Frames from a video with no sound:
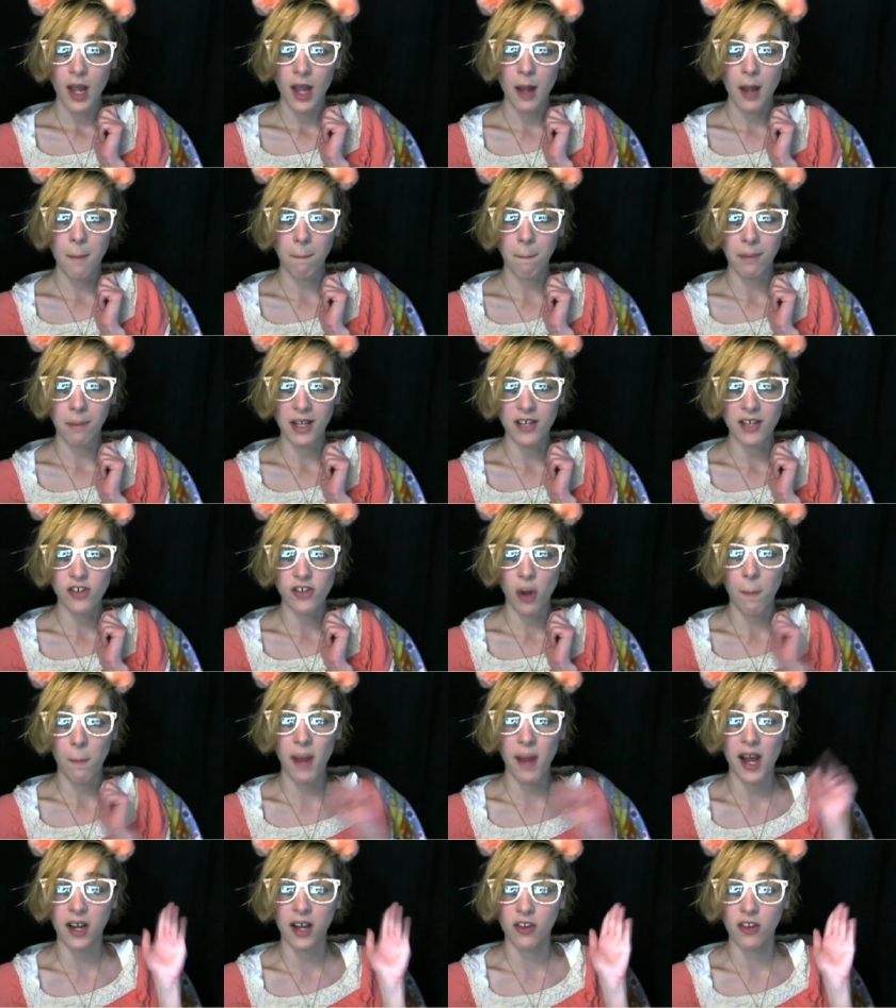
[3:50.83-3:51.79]
And plush
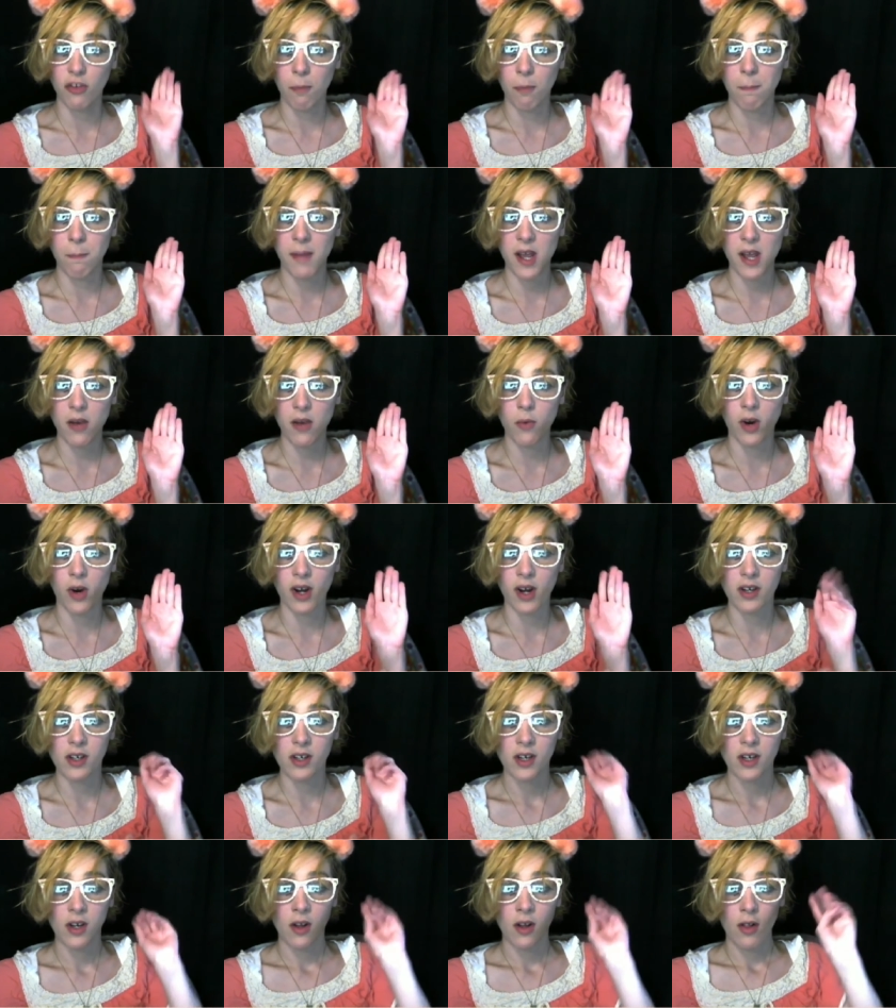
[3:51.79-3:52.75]
alpacas, big one,
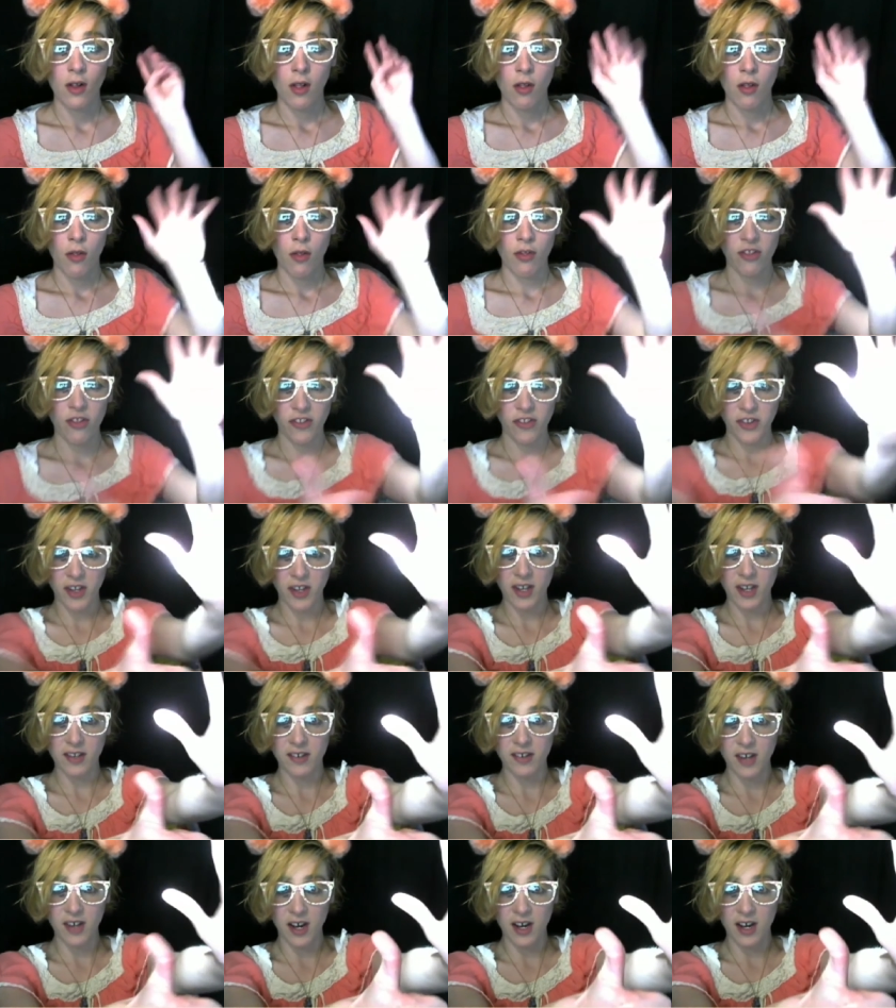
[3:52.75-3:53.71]

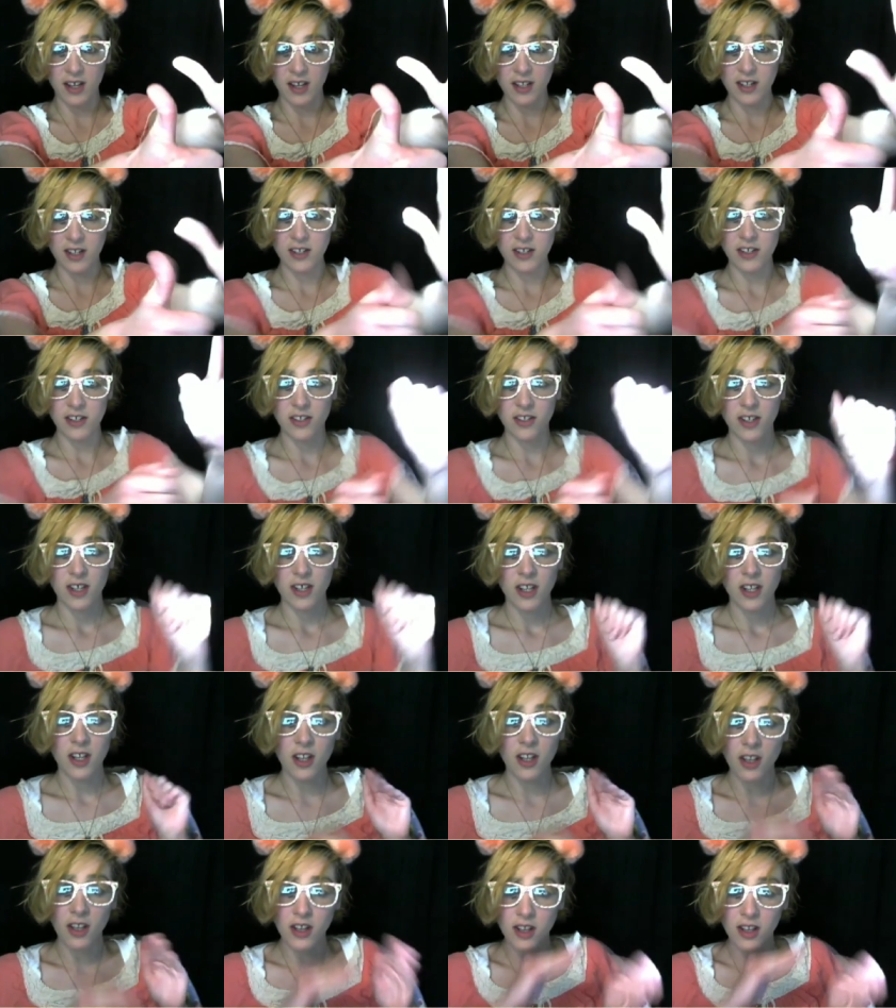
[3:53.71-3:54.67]
six dollars,
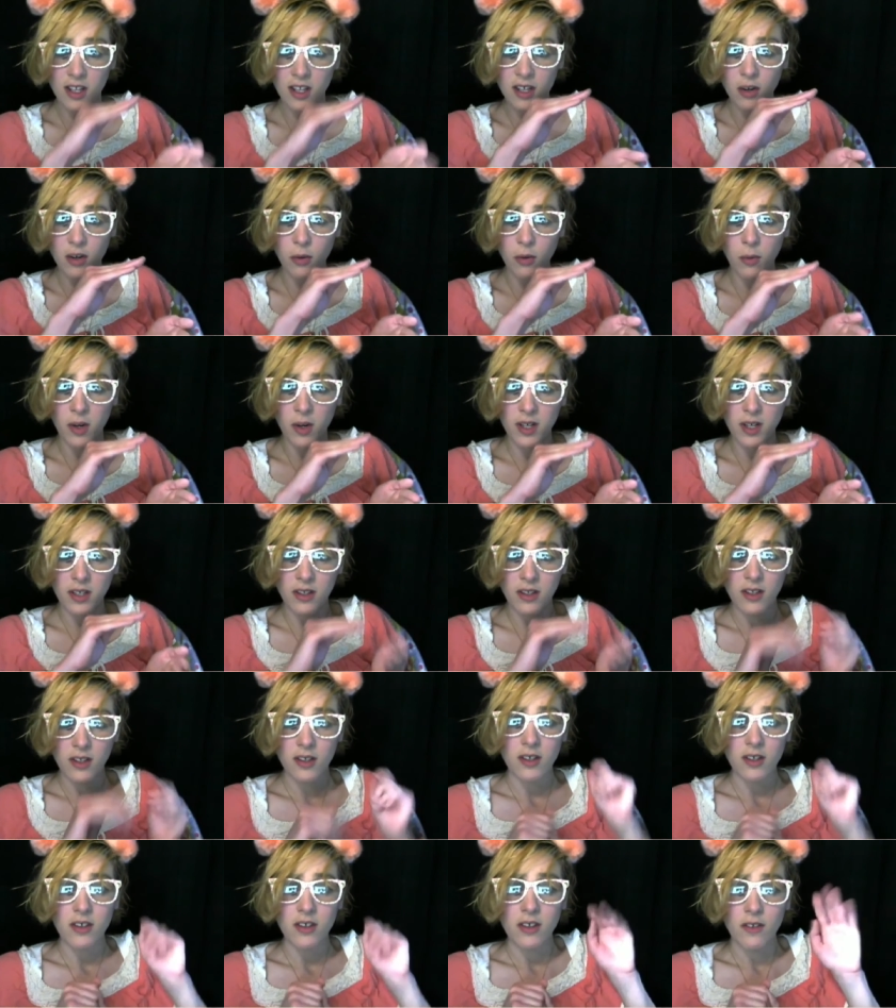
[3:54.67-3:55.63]
little one,
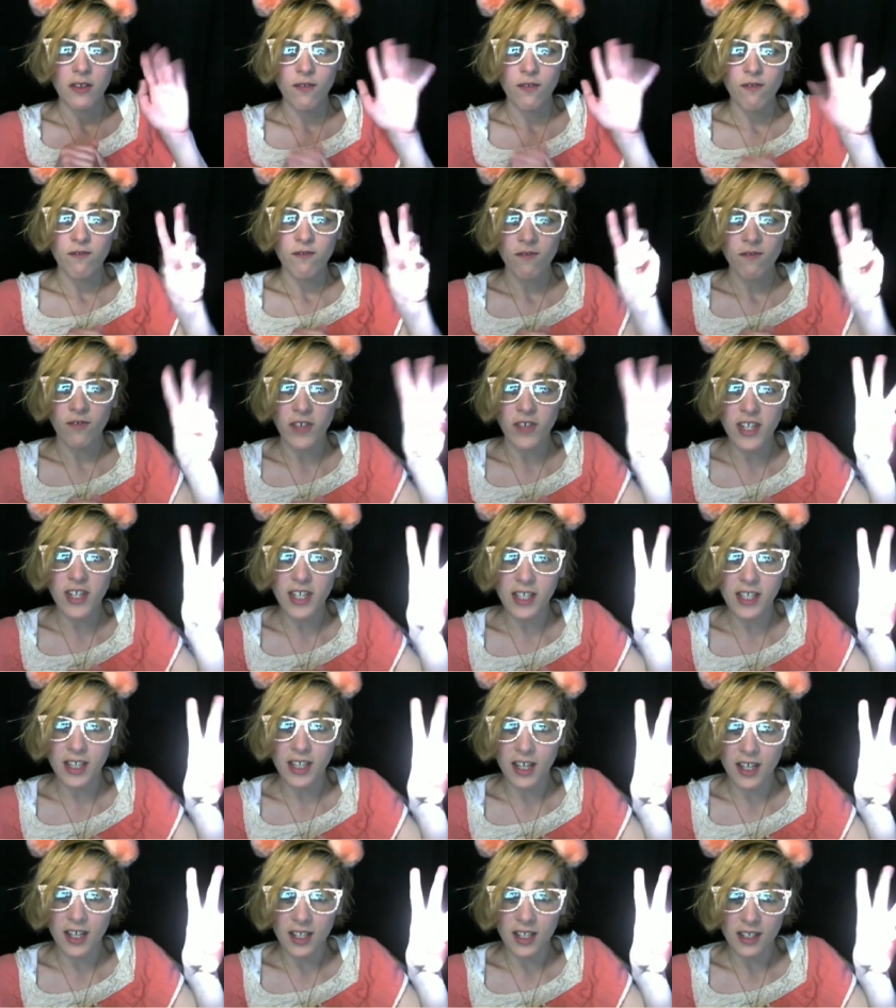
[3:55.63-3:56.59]
three
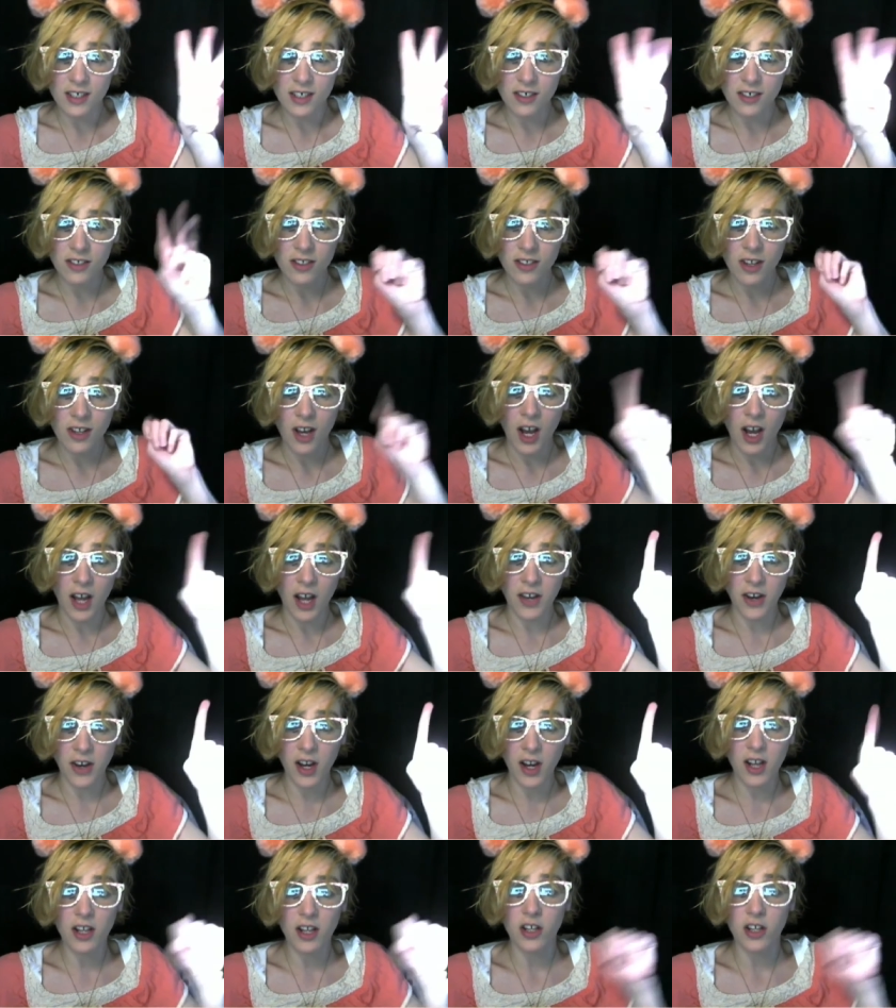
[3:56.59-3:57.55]
dollars. A
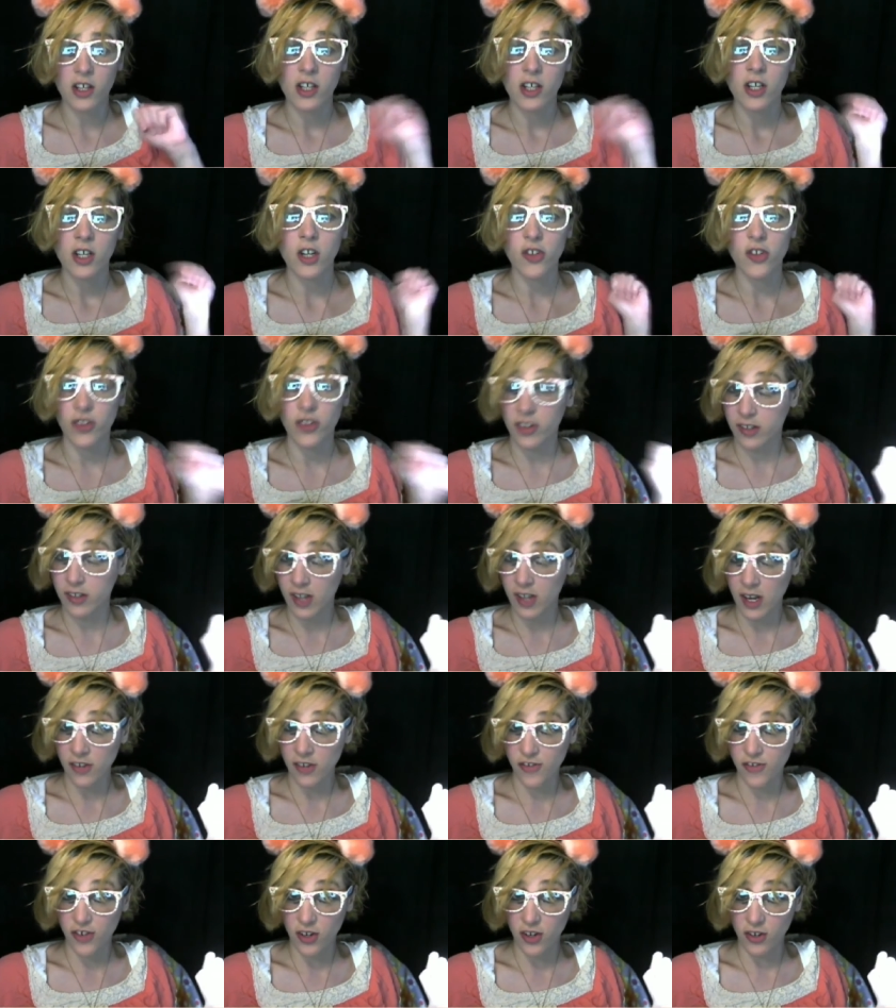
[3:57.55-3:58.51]
dollar goes to
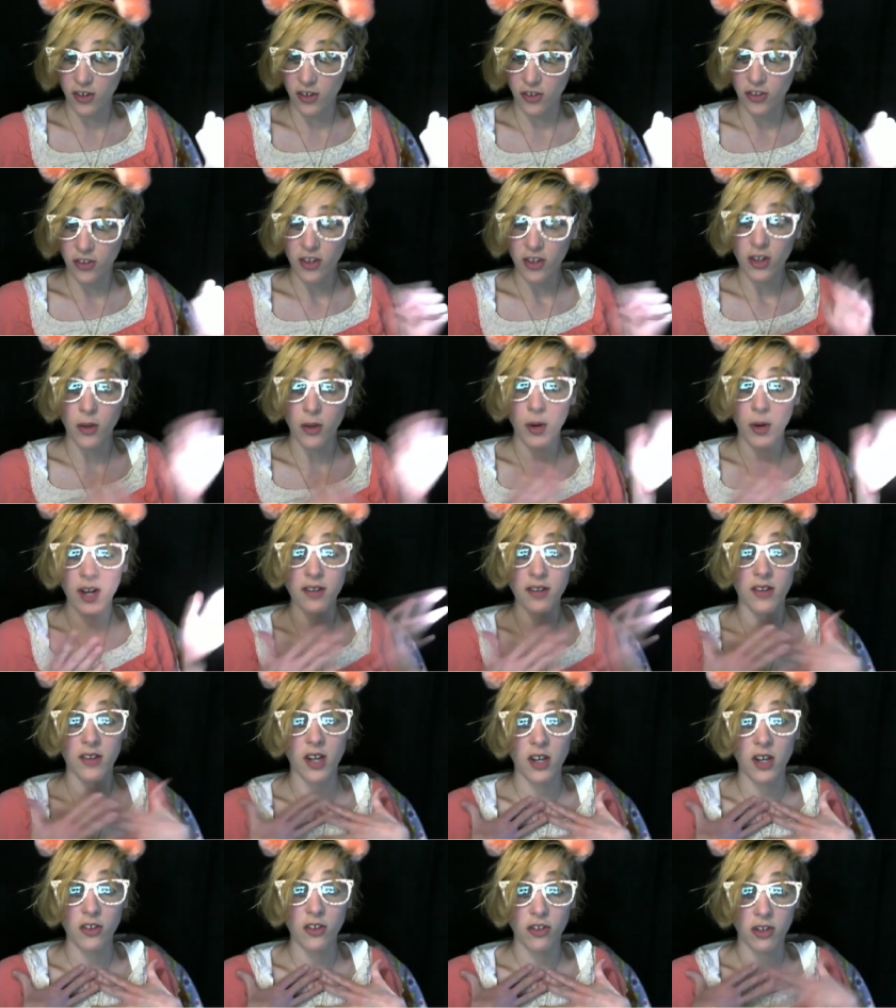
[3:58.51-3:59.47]
Saint Jude's, the rest
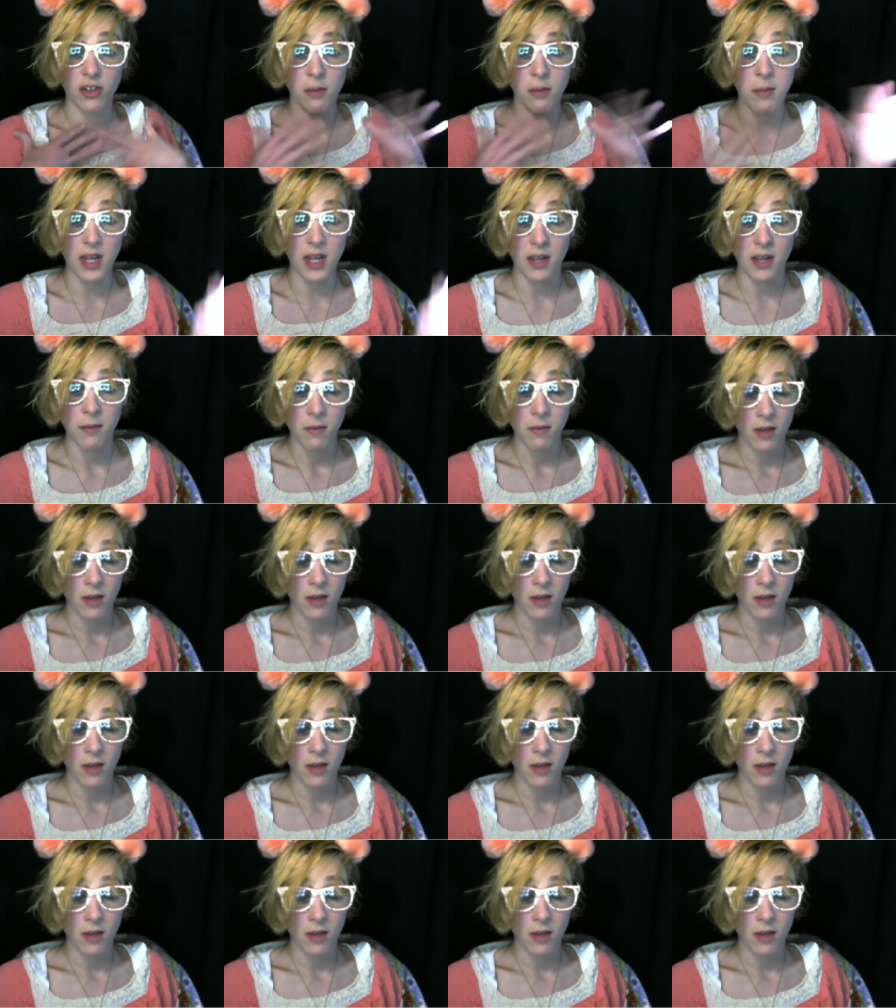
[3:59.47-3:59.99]
goes to me.